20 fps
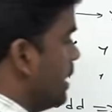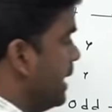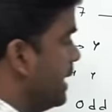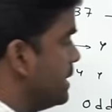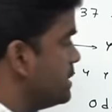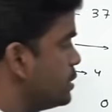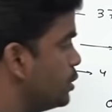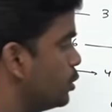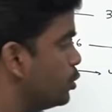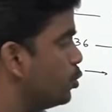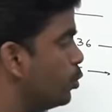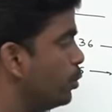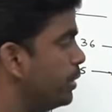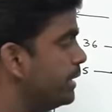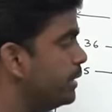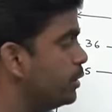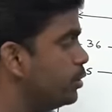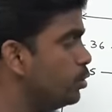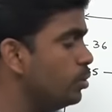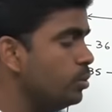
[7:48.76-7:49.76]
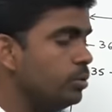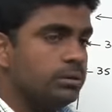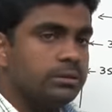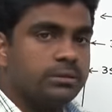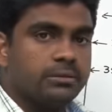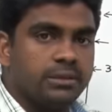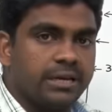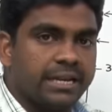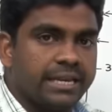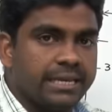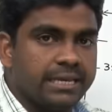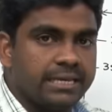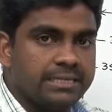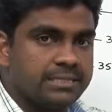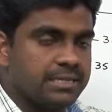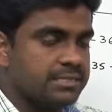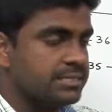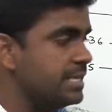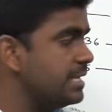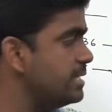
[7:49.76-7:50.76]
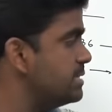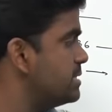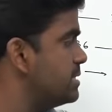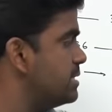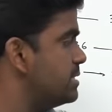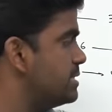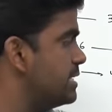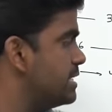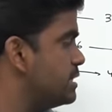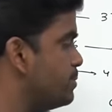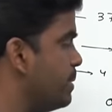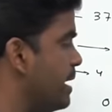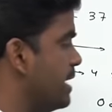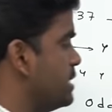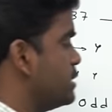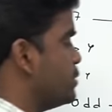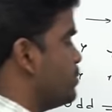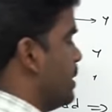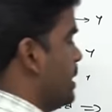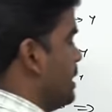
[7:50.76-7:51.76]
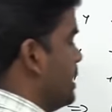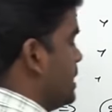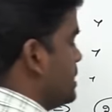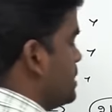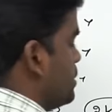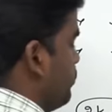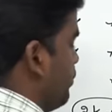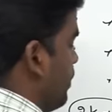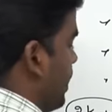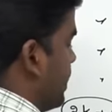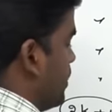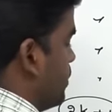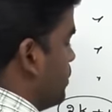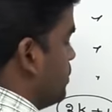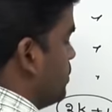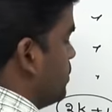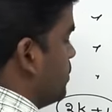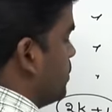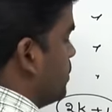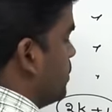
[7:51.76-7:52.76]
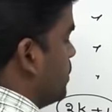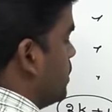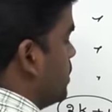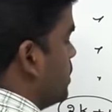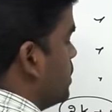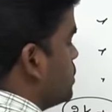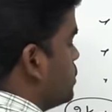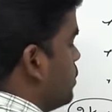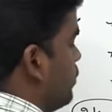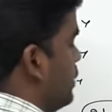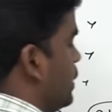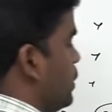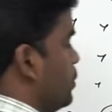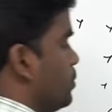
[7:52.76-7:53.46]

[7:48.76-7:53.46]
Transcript: next 2 into 3 is a 6 6 minus 1 is a 5 so we